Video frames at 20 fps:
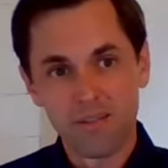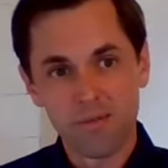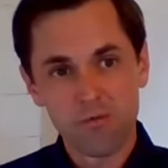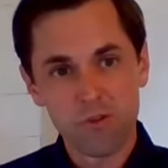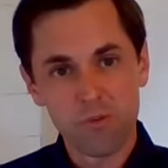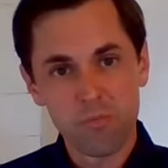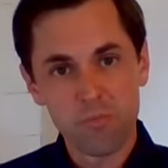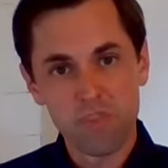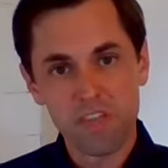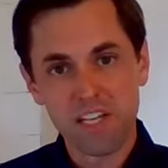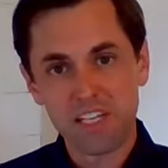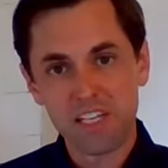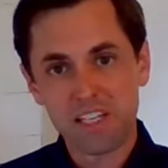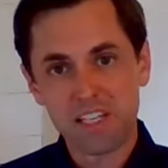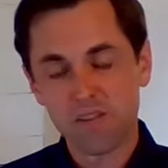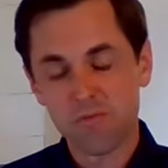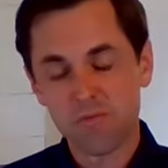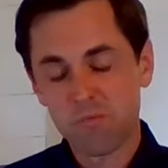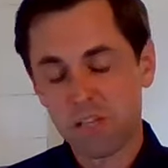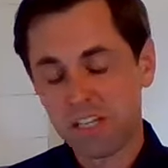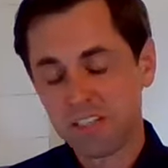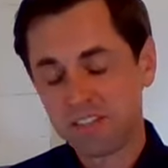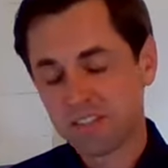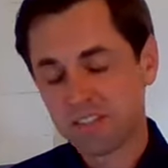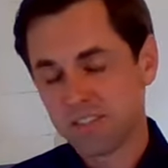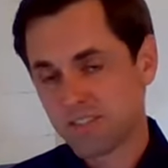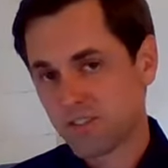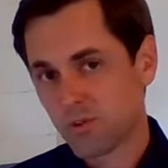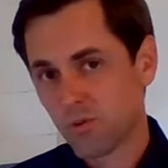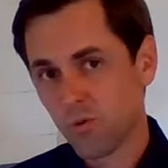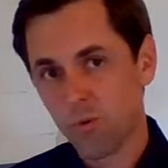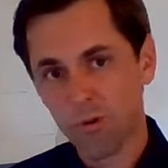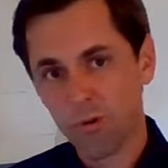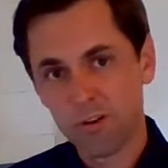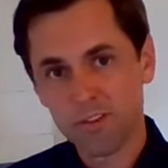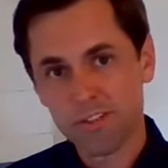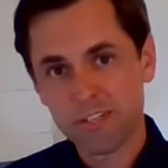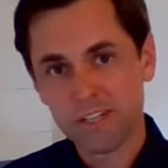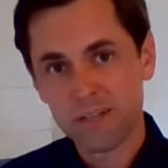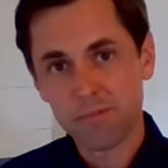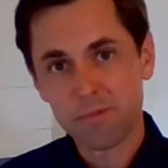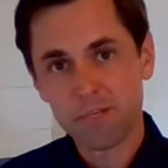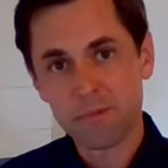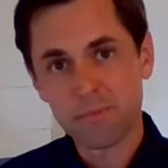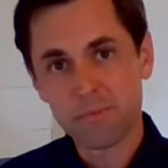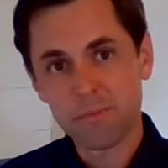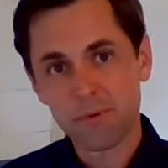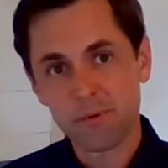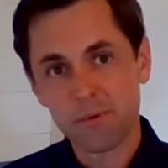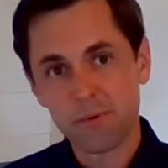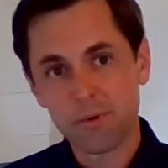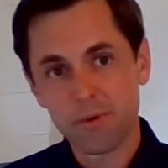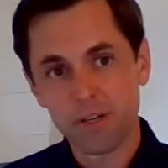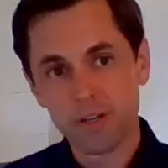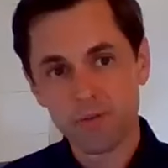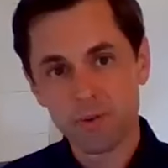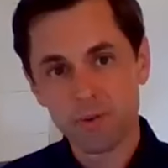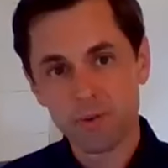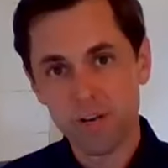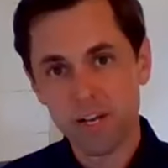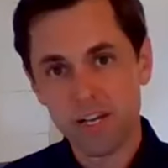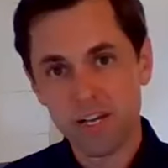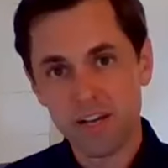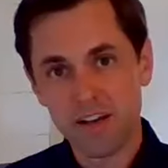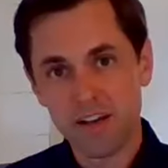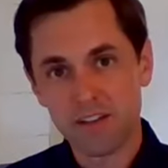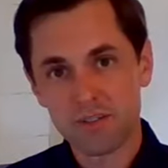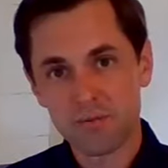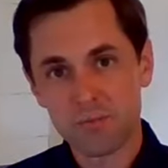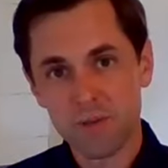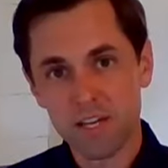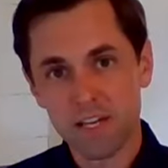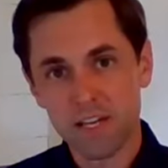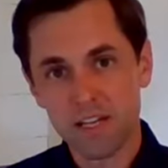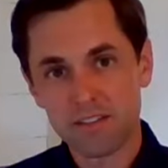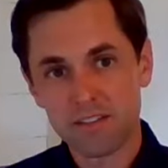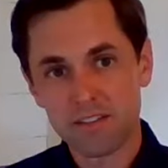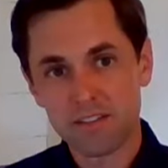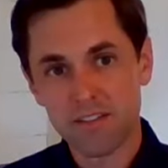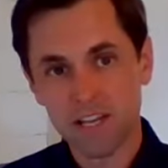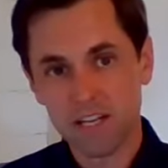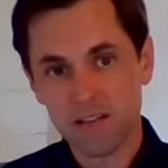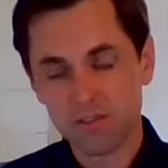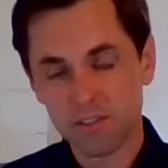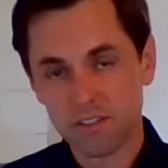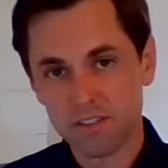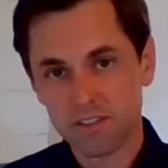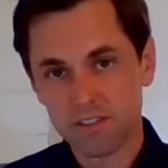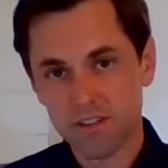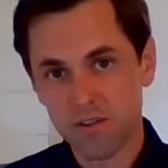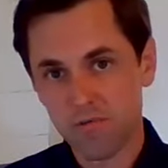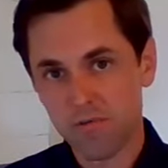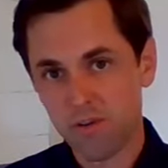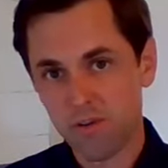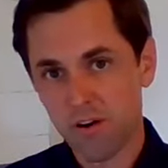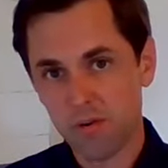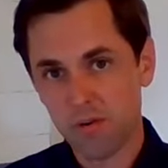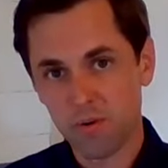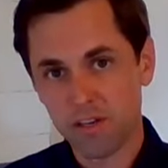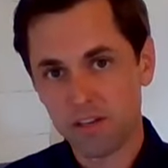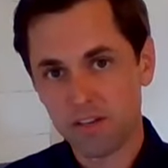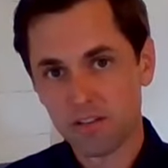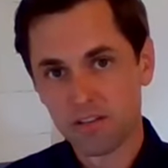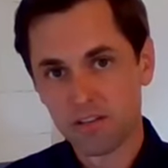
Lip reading: from thinking of places to quarantine people, if we ran out of space, thankfully so far we